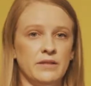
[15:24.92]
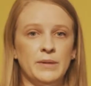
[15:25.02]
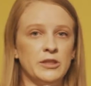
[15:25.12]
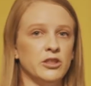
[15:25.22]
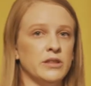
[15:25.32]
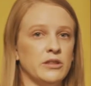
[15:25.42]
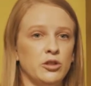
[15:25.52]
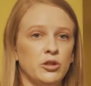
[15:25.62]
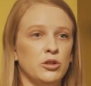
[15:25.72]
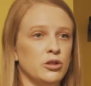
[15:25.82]
mentioned, there's
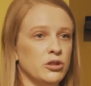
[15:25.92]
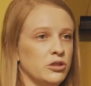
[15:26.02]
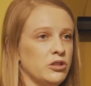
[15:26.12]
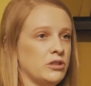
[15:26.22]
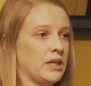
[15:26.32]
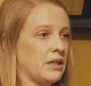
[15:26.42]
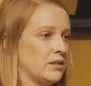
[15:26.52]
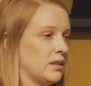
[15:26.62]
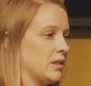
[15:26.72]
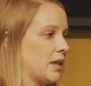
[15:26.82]
huge data
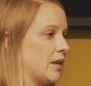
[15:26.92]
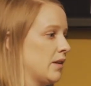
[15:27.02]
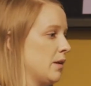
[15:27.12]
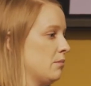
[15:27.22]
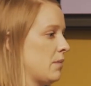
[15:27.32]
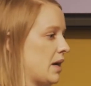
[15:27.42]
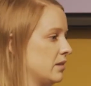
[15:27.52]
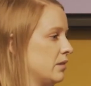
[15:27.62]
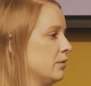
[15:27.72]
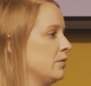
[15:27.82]
sets out there,
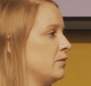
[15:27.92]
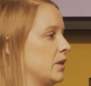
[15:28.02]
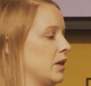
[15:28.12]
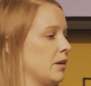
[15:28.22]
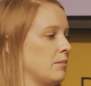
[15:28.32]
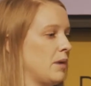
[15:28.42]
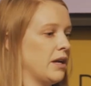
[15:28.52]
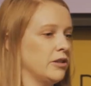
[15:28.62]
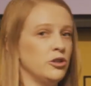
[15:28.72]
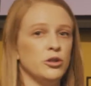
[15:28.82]
massive,
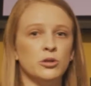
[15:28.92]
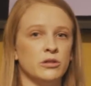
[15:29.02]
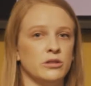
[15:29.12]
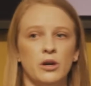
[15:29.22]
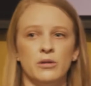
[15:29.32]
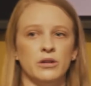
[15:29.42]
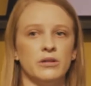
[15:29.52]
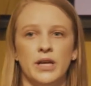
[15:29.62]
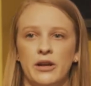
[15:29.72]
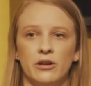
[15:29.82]
and you couldn't go and
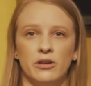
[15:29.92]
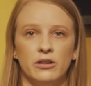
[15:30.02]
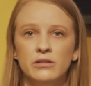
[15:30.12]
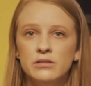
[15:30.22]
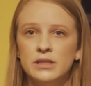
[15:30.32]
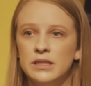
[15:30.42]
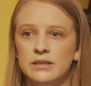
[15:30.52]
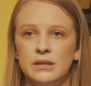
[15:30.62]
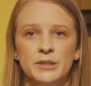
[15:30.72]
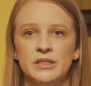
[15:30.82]
create your own in
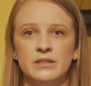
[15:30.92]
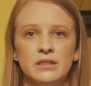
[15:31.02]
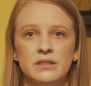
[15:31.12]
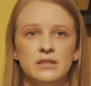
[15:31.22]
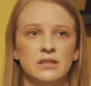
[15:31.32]
some instances.